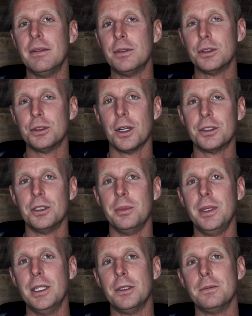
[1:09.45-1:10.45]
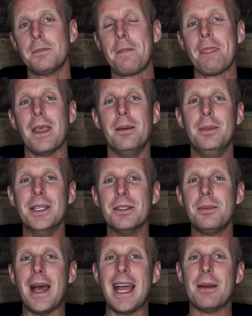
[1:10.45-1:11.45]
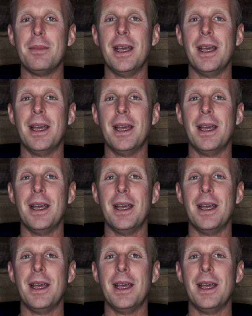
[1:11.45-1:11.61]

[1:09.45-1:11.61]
infrastructure bill, Build Back